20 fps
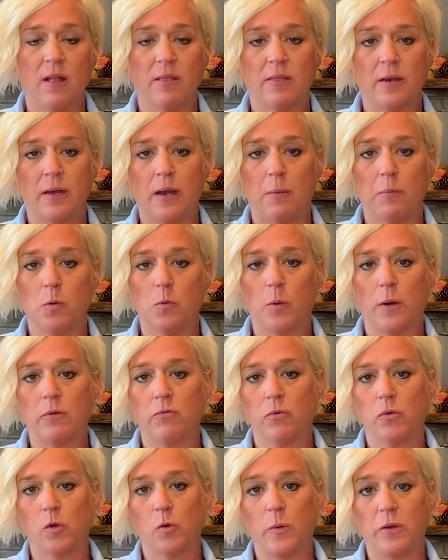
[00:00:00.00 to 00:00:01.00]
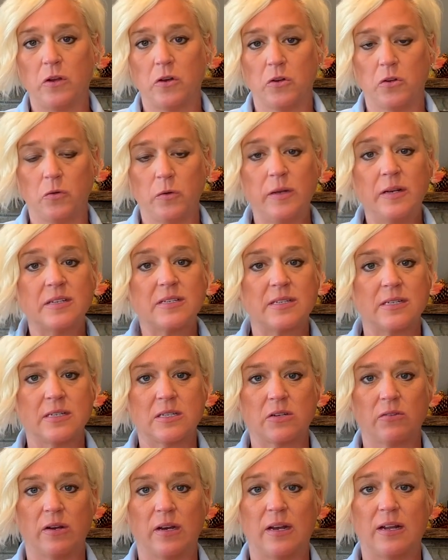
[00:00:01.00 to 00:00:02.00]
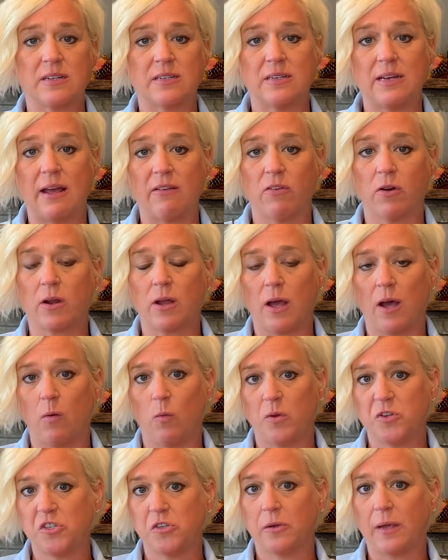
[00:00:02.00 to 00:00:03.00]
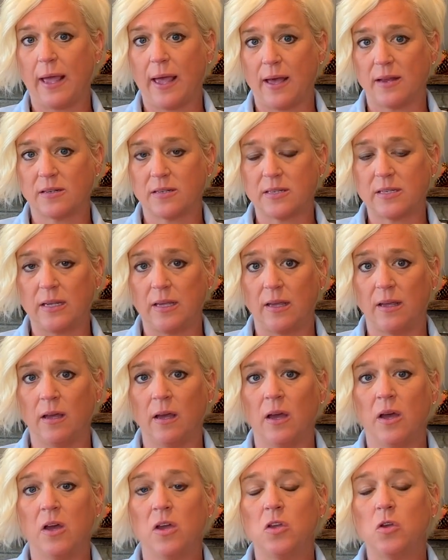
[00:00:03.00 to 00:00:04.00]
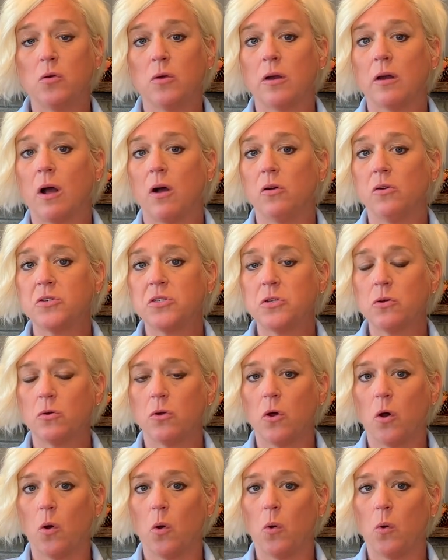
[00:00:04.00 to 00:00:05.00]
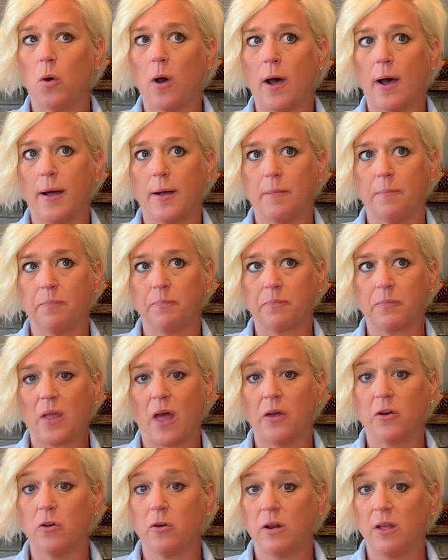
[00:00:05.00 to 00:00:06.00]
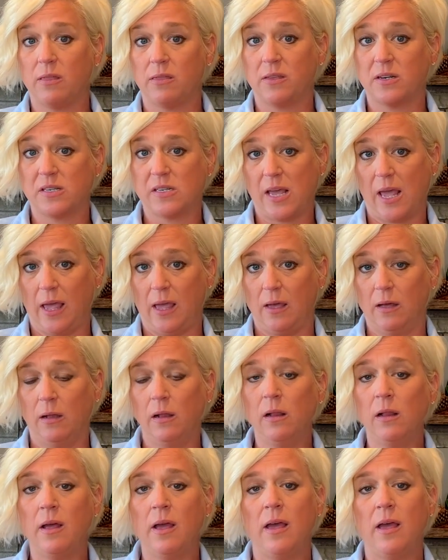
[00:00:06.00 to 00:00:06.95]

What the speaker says: The number one rule when you're doing scissoring is never cut what you can't see. You can also go underneath the tail,